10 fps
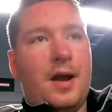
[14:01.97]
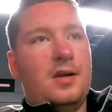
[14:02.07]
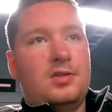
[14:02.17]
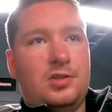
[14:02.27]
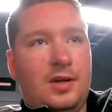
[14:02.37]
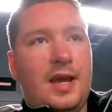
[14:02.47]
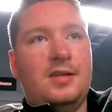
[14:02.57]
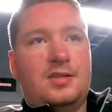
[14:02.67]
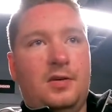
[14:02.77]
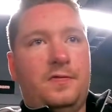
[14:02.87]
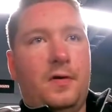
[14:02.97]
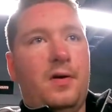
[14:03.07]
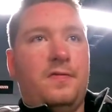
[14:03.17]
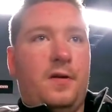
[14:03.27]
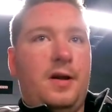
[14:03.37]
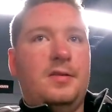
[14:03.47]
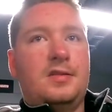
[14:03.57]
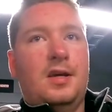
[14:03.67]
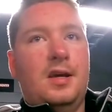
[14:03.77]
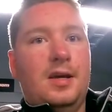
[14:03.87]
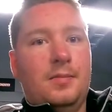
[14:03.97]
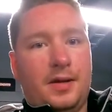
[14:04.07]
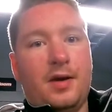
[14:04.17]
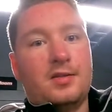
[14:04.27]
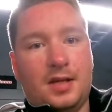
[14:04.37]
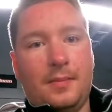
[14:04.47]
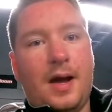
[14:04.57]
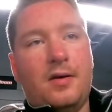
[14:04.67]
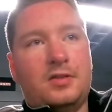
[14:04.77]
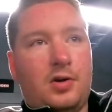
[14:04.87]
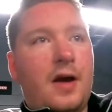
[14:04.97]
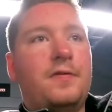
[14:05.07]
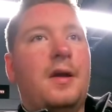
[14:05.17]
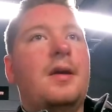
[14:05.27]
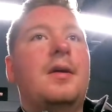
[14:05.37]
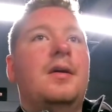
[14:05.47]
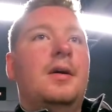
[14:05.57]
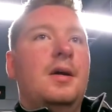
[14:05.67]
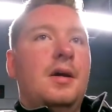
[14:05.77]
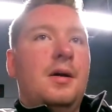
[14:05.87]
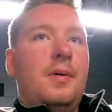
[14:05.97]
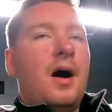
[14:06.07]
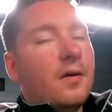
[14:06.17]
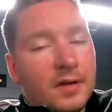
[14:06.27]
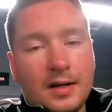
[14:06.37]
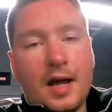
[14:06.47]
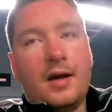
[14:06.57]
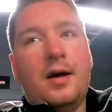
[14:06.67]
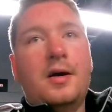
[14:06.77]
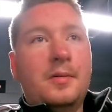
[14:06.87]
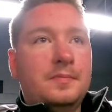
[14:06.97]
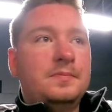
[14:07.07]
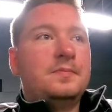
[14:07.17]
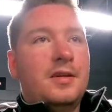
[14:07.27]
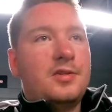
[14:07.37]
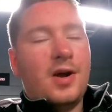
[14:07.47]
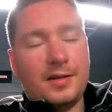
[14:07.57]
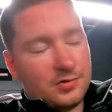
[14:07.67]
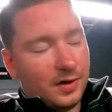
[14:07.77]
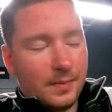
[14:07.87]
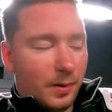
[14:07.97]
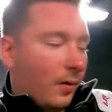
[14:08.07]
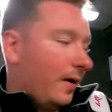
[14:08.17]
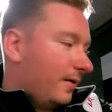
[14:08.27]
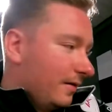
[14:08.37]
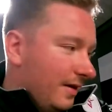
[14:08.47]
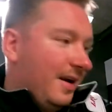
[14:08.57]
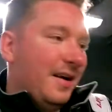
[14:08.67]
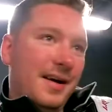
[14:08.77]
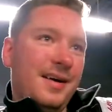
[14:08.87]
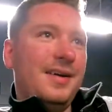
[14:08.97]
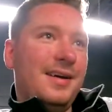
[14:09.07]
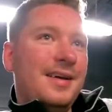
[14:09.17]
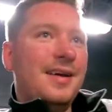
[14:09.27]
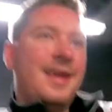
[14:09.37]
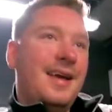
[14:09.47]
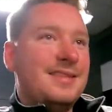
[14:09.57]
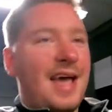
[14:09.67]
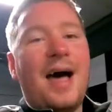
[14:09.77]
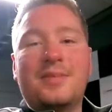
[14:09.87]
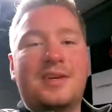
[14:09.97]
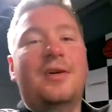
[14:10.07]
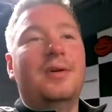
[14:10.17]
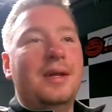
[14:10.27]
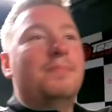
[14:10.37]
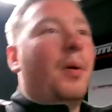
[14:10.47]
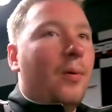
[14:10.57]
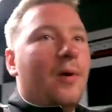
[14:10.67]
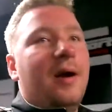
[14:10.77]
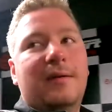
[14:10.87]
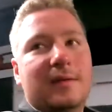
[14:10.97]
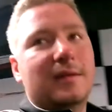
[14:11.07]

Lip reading: manage to get into 43s because of the amount of traffic. But other than that, the track's really boring. It's absolutely boring.